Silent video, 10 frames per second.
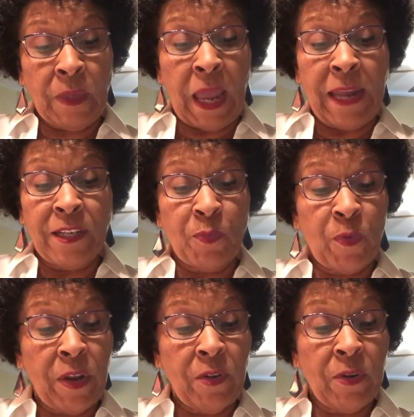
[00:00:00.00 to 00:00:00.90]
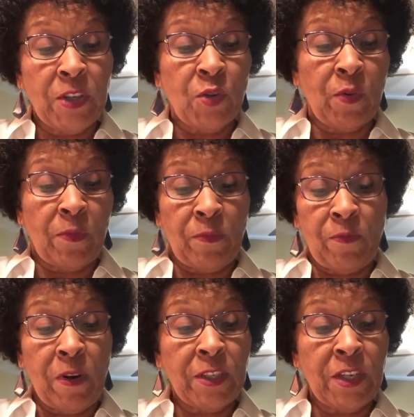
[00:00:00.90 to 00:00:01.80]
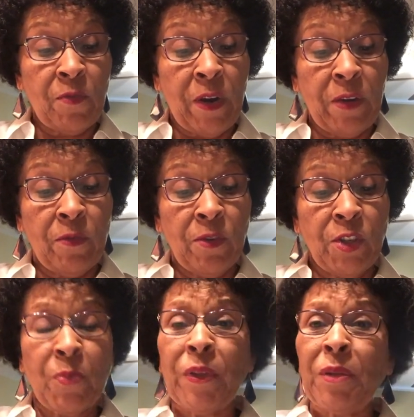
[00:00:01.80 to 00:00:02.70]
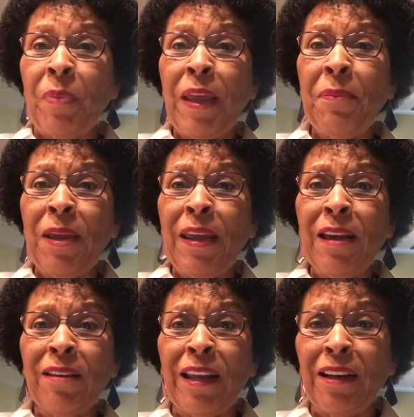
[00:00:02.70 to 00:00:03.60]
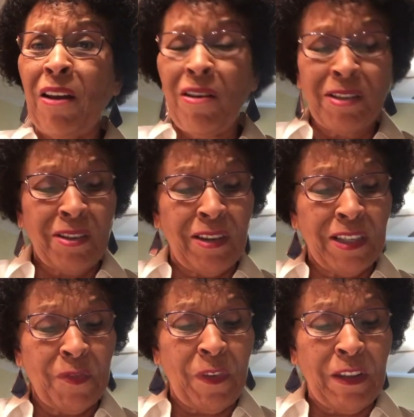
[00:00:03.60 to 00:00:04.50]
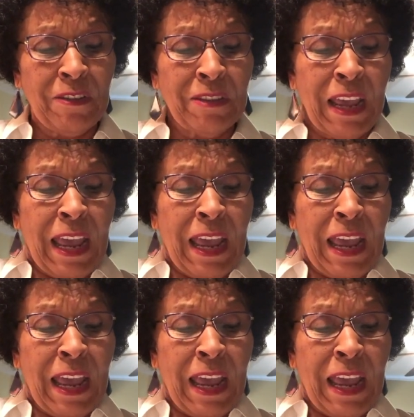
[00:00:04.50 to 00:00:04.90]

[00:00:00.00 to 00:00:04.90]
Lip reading: and his brother into a rusty red rooster, but the baby eagle had lost all his feathers,